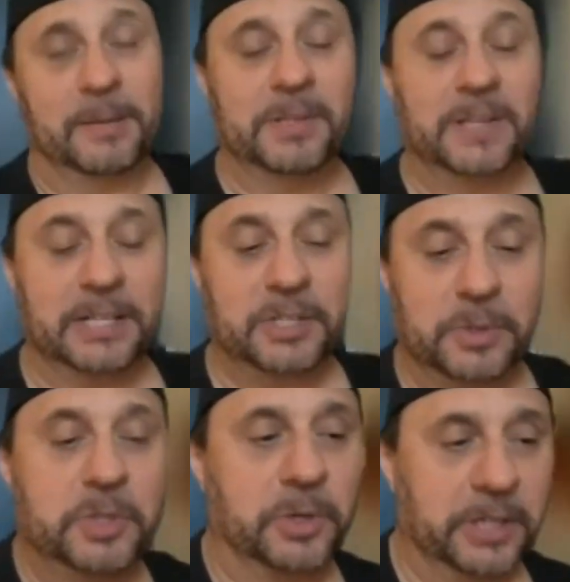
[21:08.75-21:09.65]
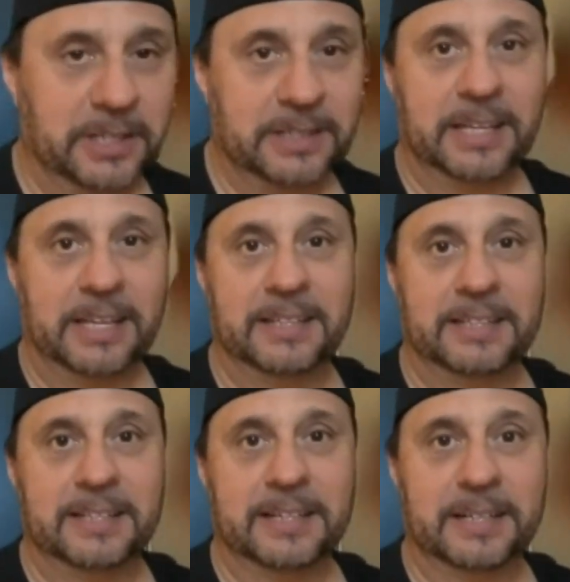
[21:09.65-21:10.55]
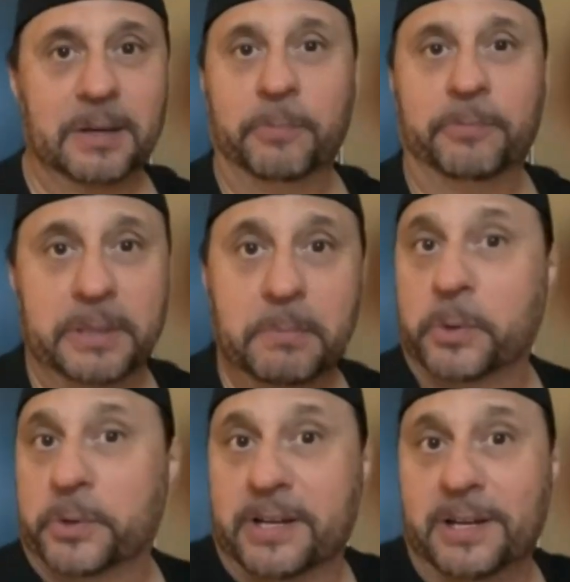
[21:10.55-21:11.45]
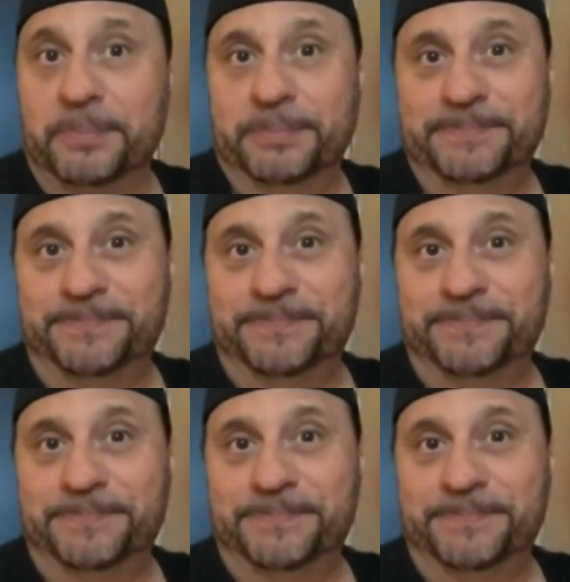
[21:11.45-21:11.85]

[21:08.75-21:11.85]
I'm glad you enjoyed it. And hopefully more to come.